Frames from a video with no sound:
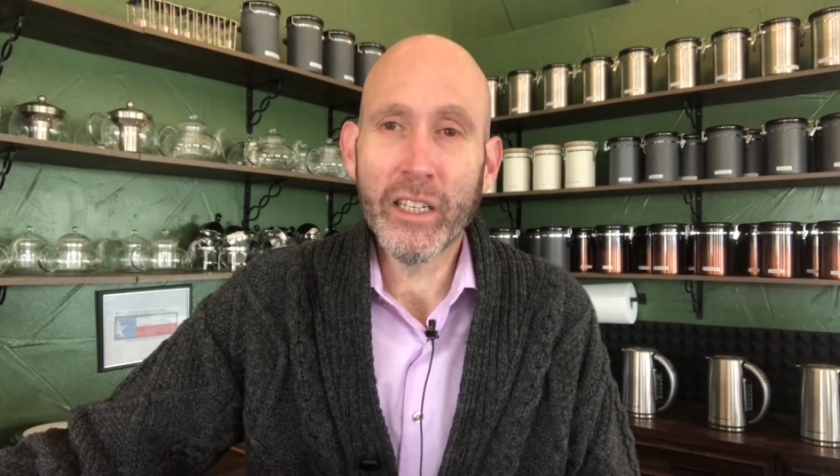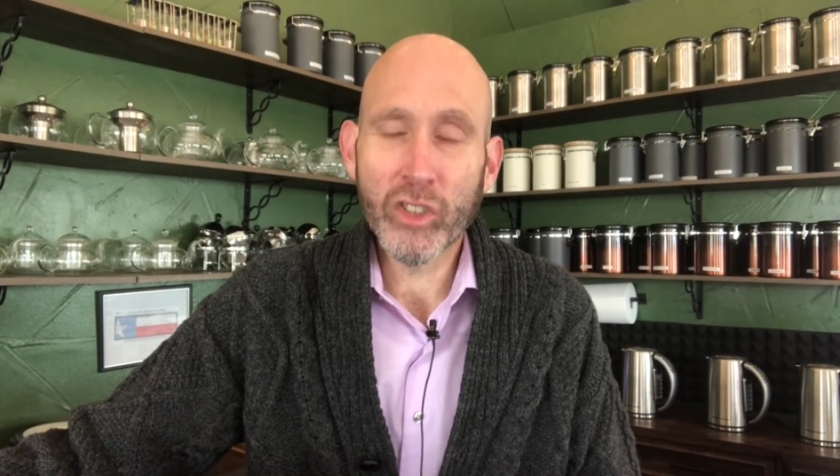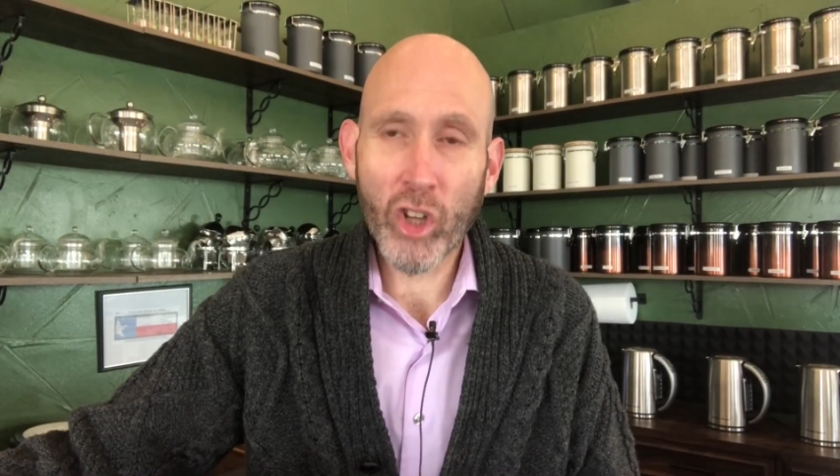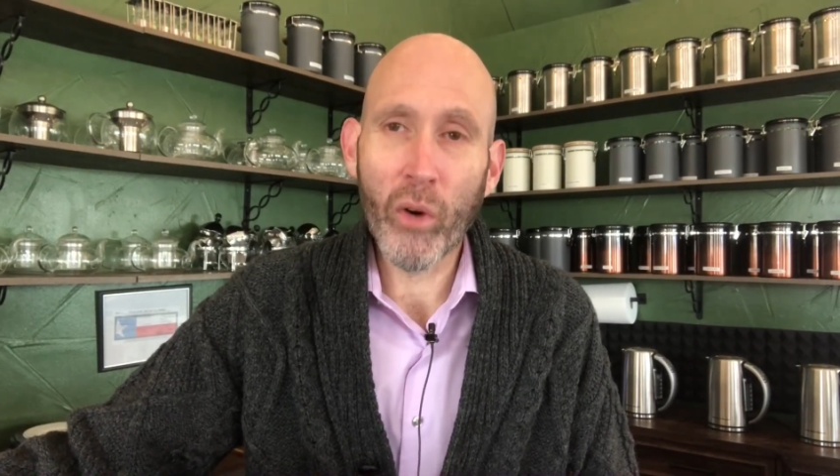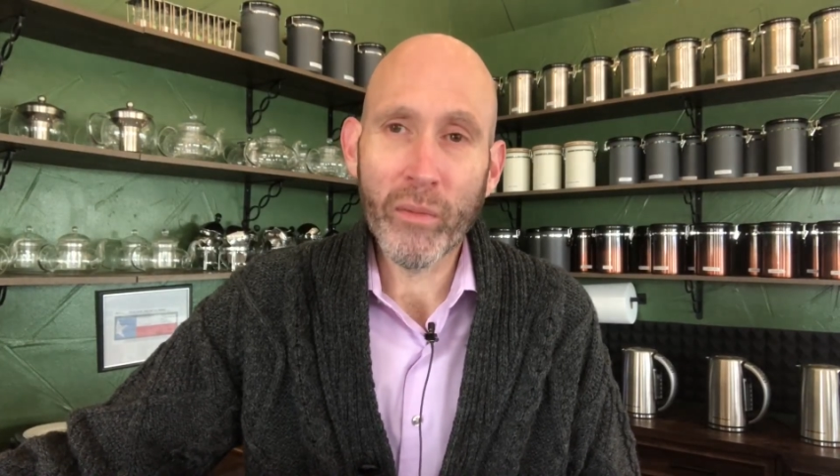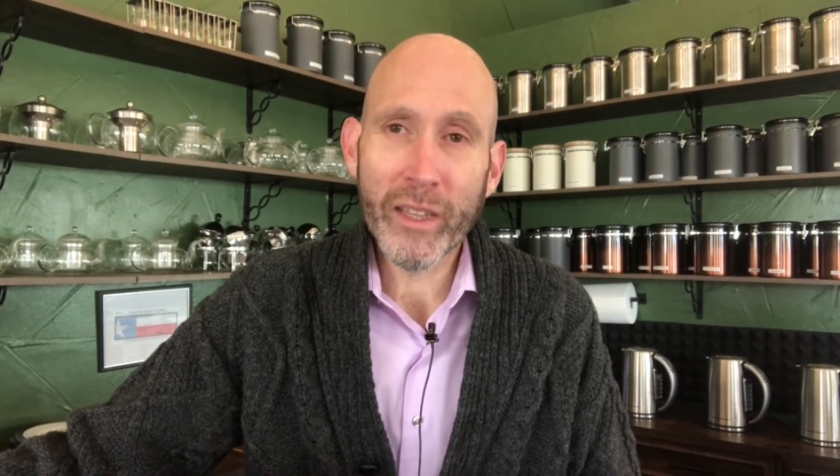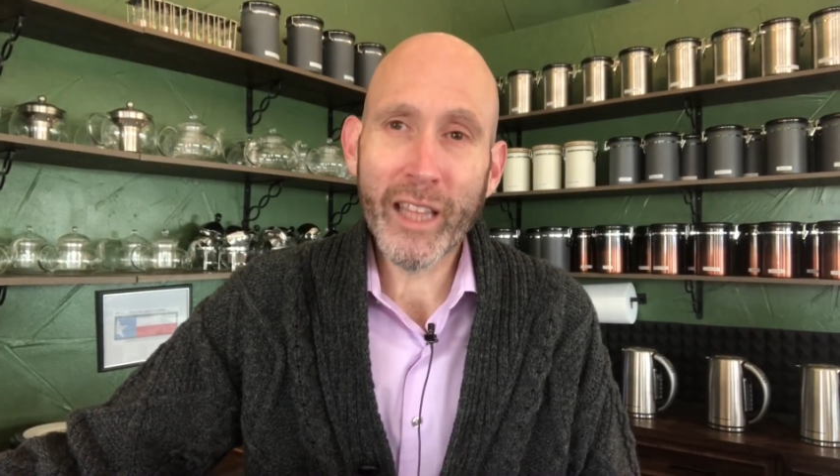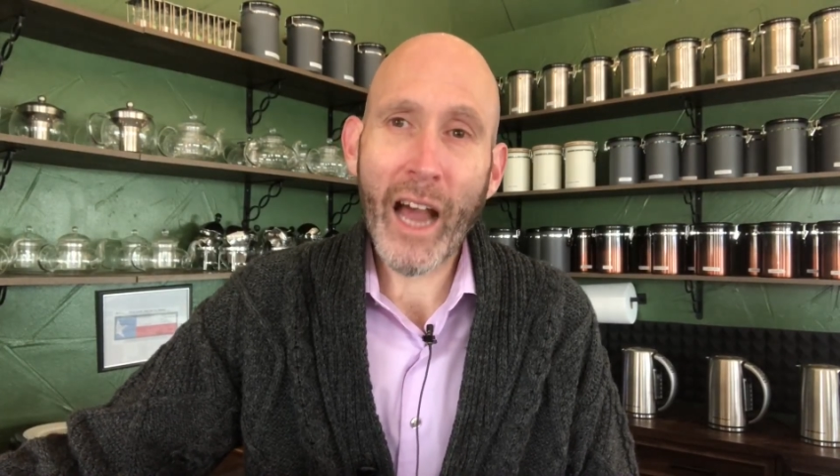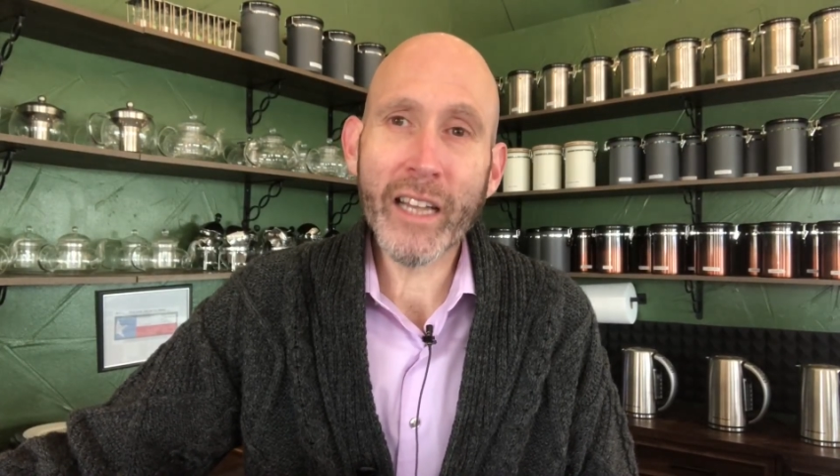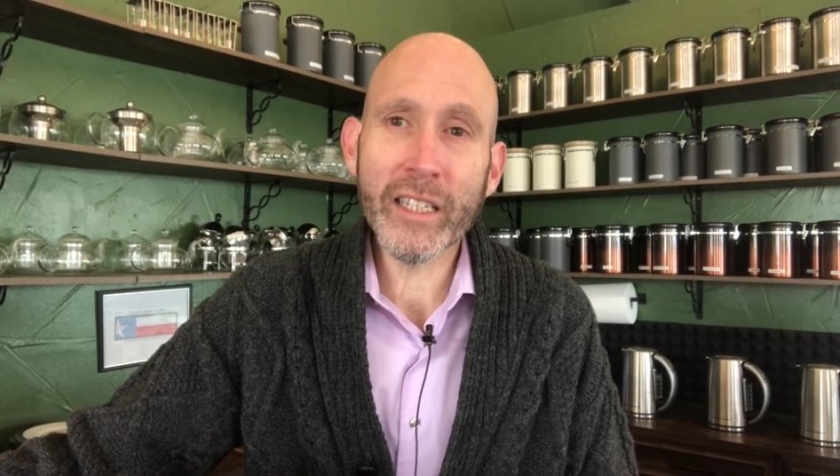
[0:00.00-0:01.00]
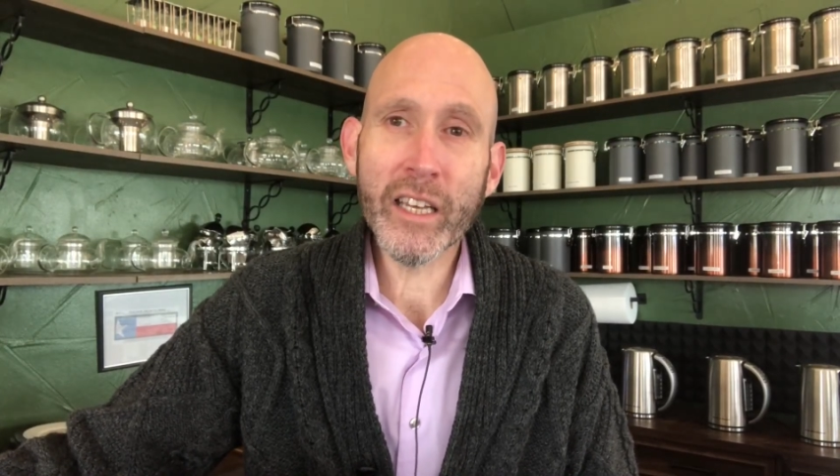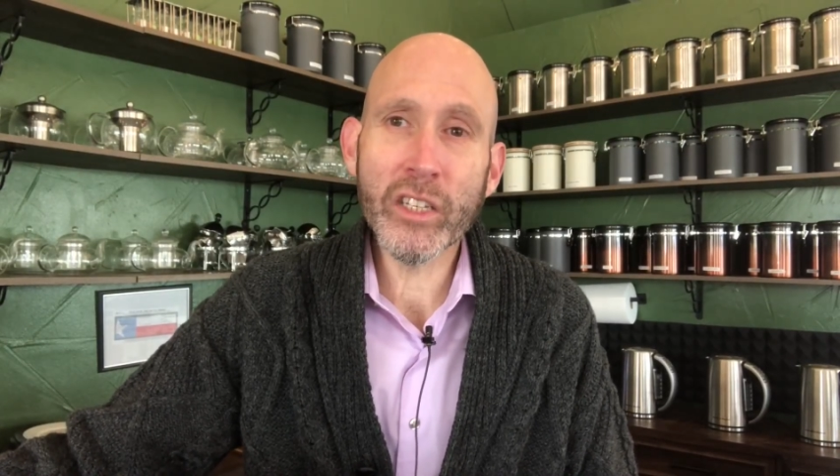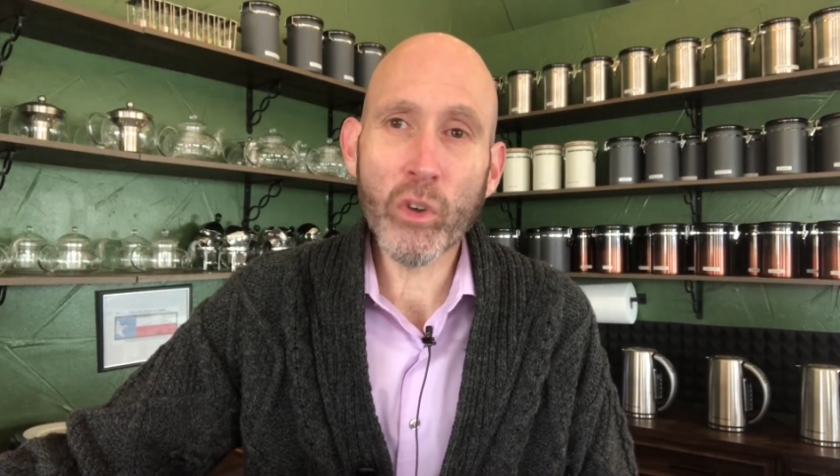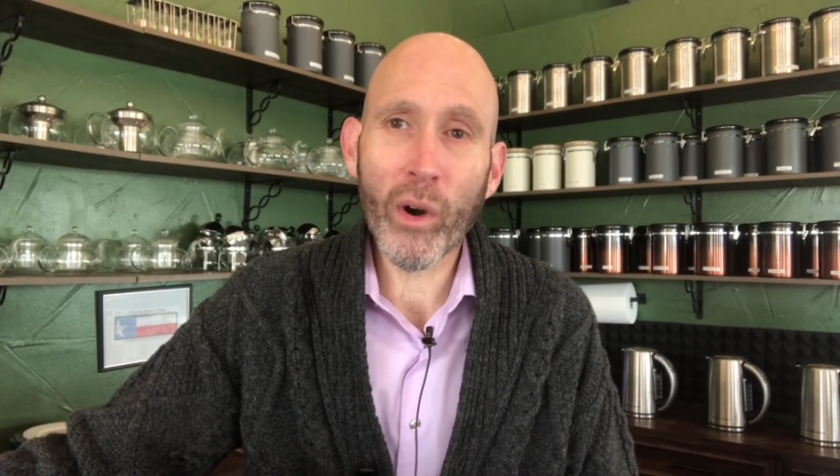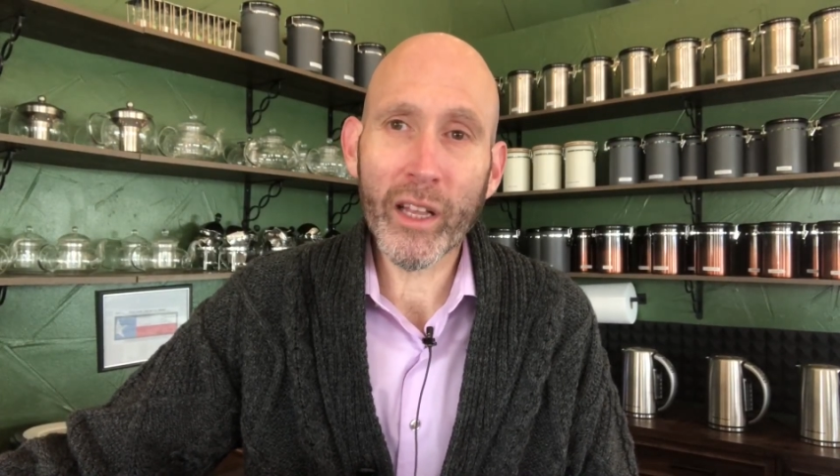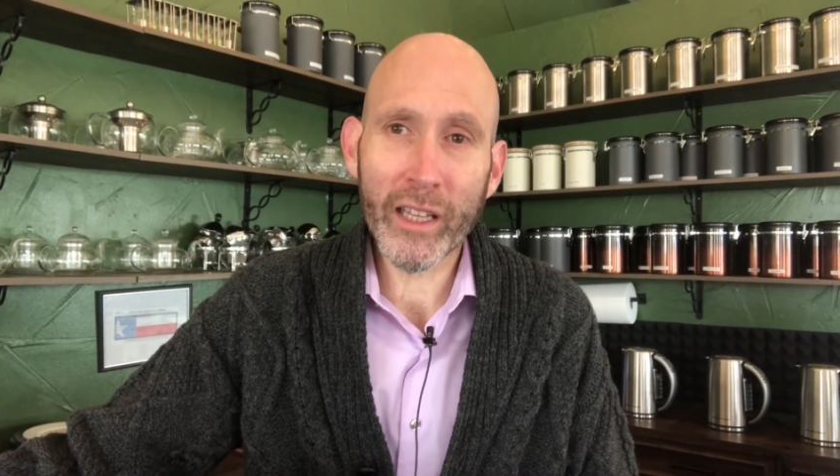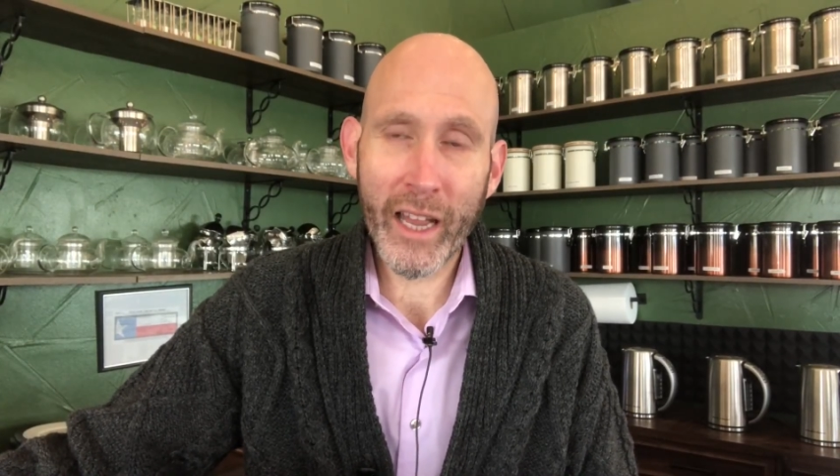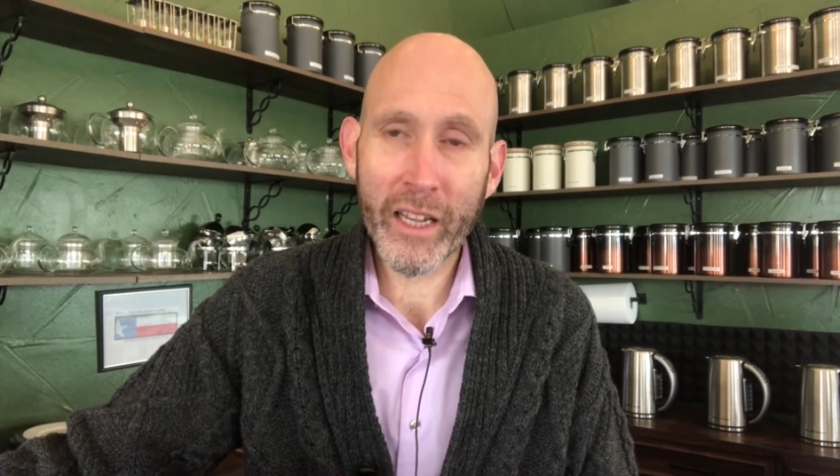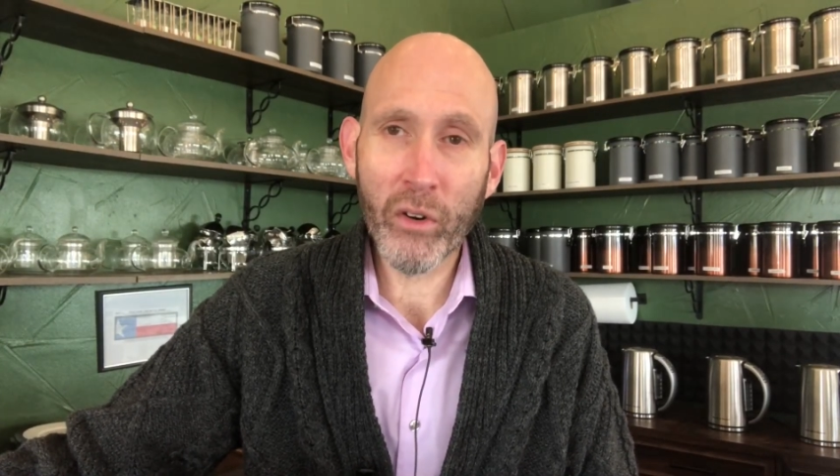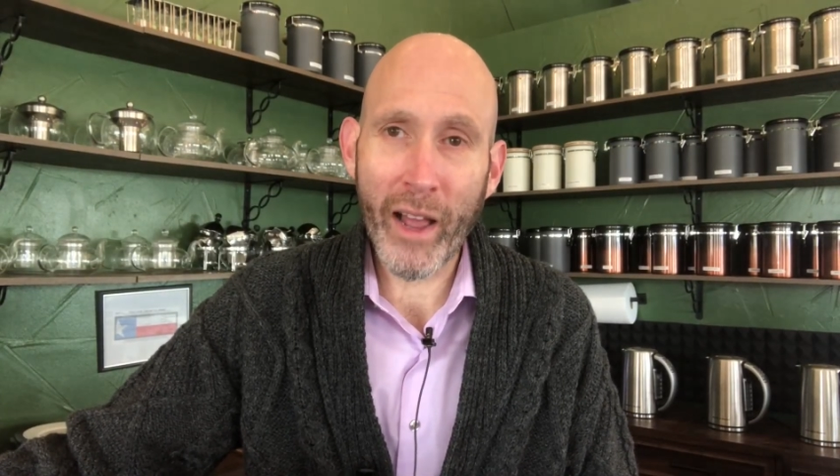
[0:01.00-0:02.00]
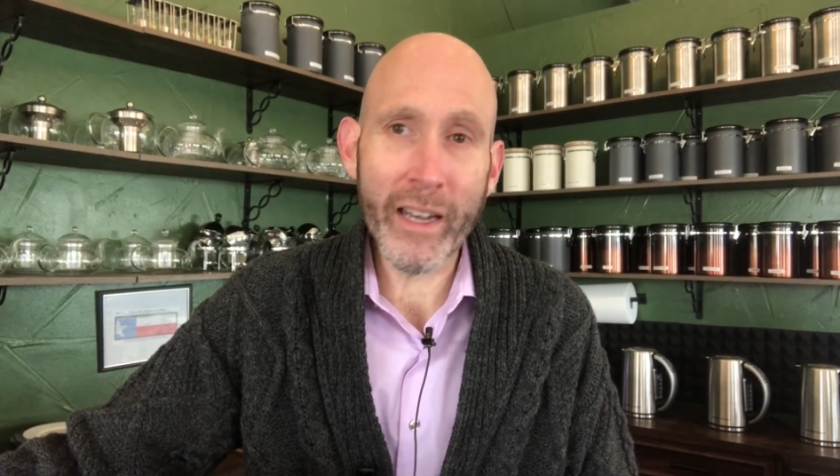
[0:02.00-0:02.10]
So that is the historic Lady Gray.